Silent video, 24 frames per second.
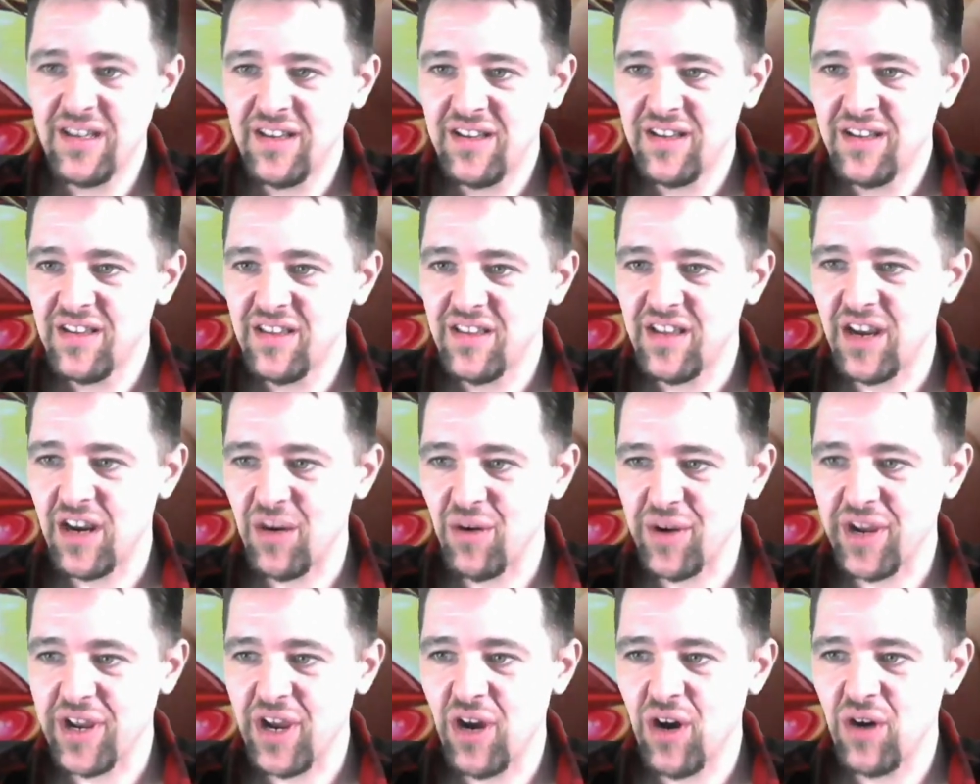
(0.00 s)
There we
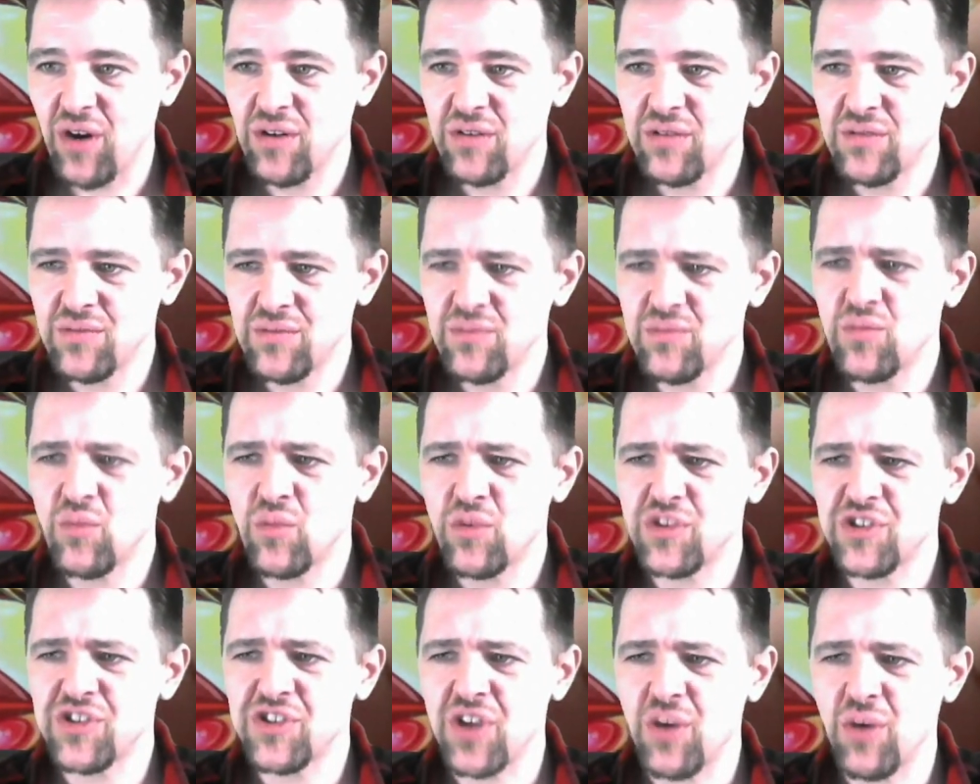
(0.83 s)
go. We're
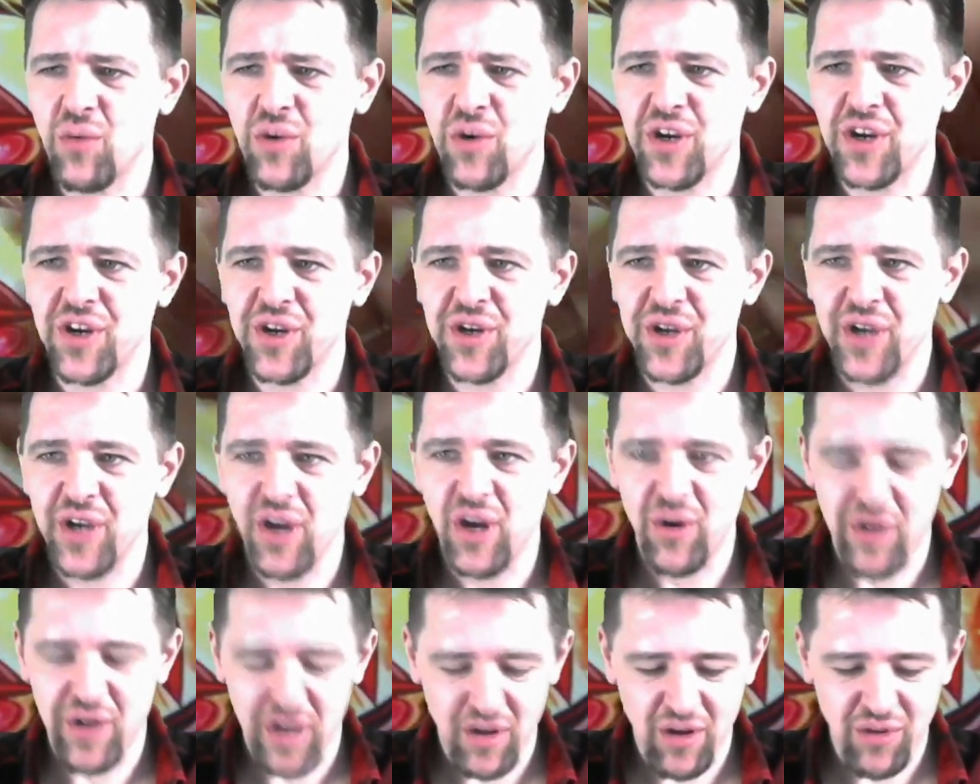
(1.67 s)
so, we're good to go
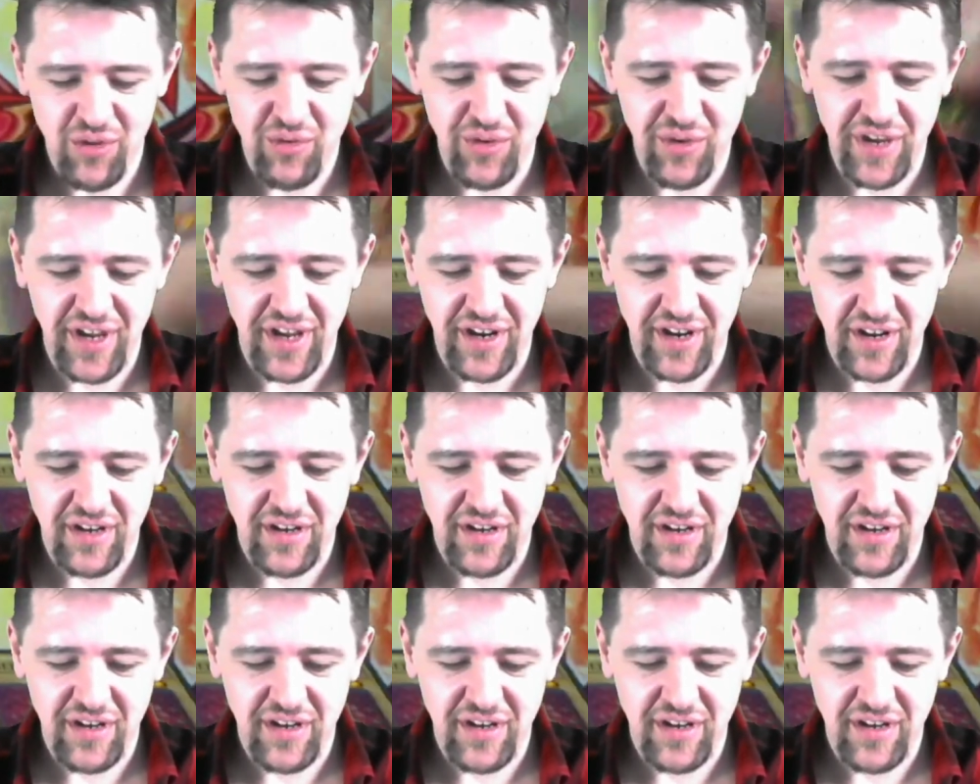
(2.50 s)
now. Three-headed